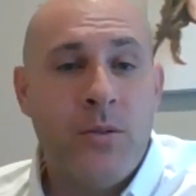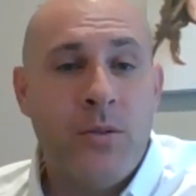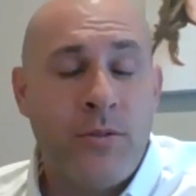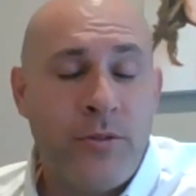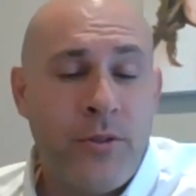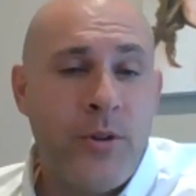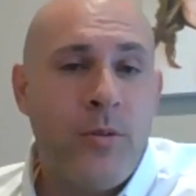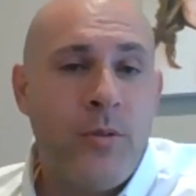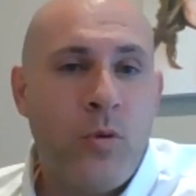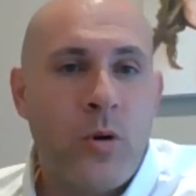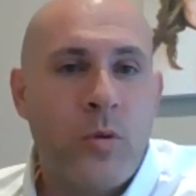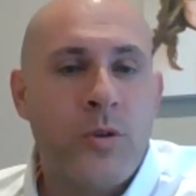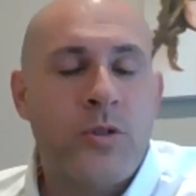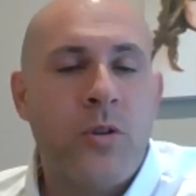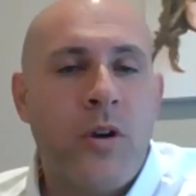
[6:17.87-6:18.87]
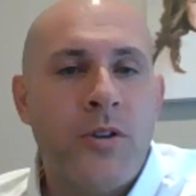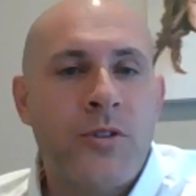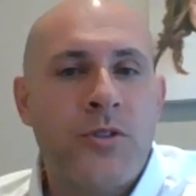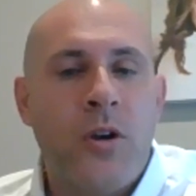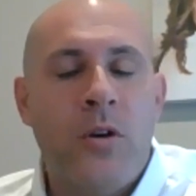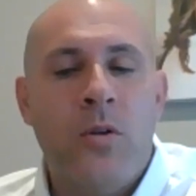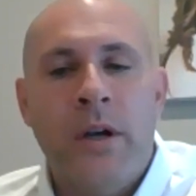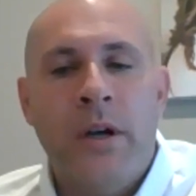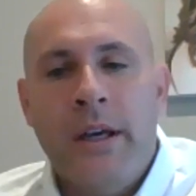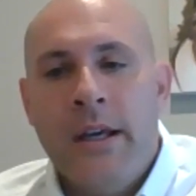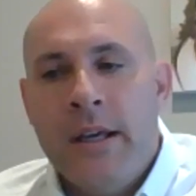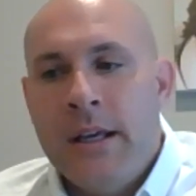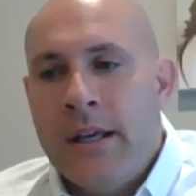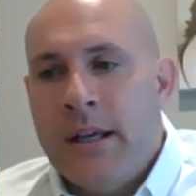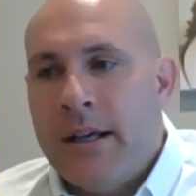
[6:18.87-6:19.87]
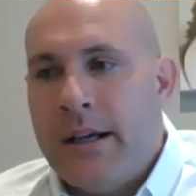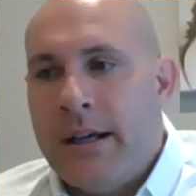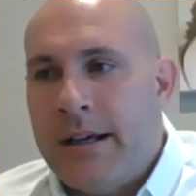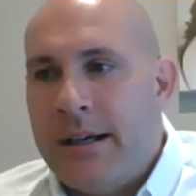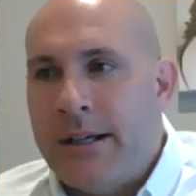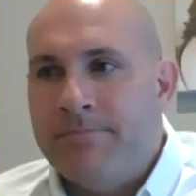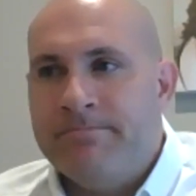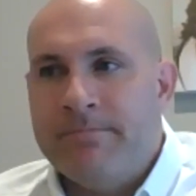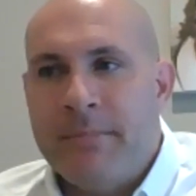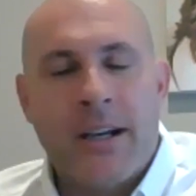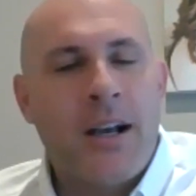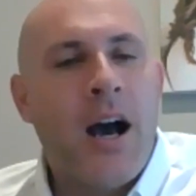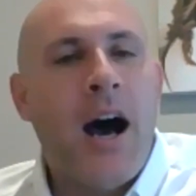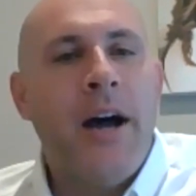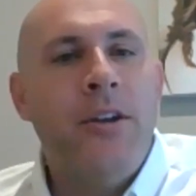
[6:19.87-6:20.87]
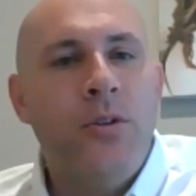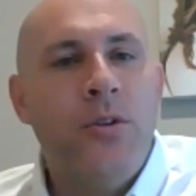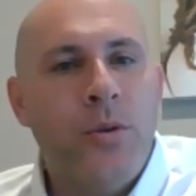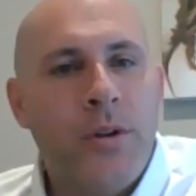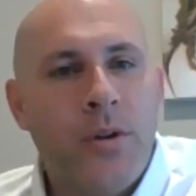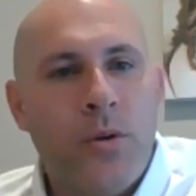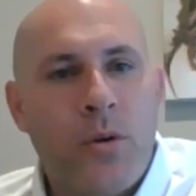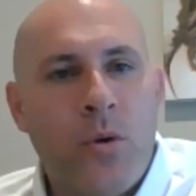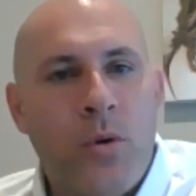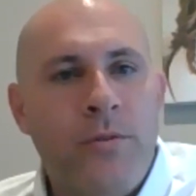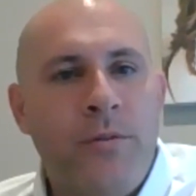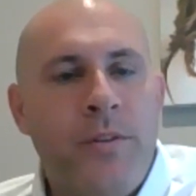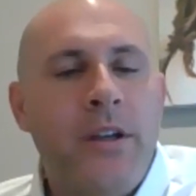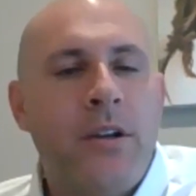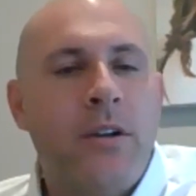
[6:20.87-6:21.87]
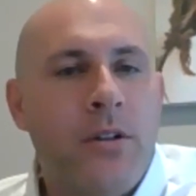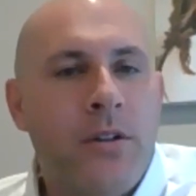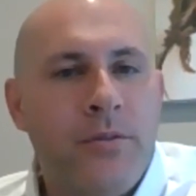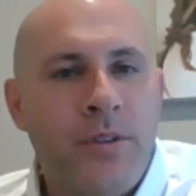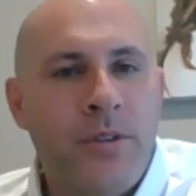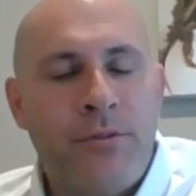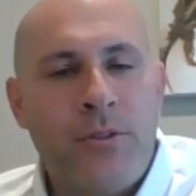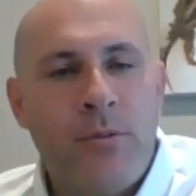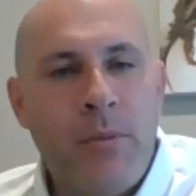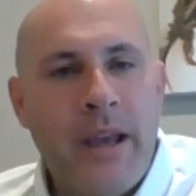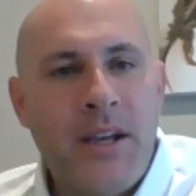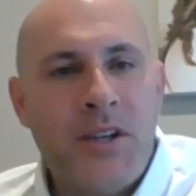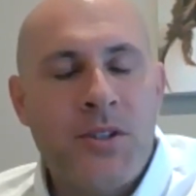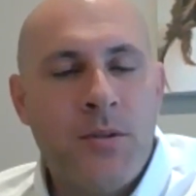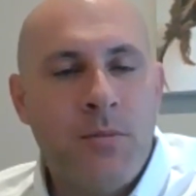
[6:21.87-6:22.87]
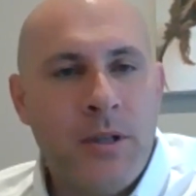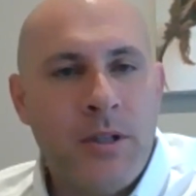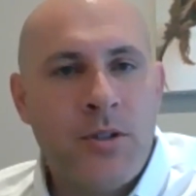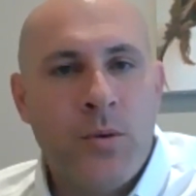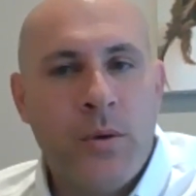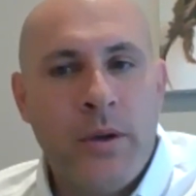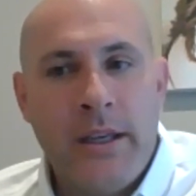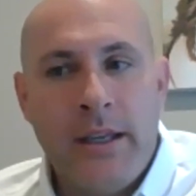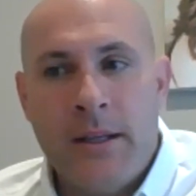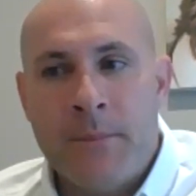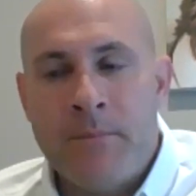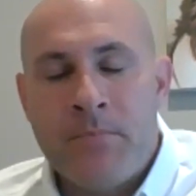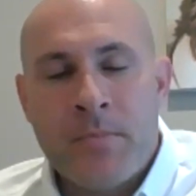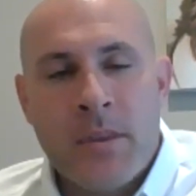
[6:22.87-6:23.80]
And furthermore, was also a conduit or vehicle of information between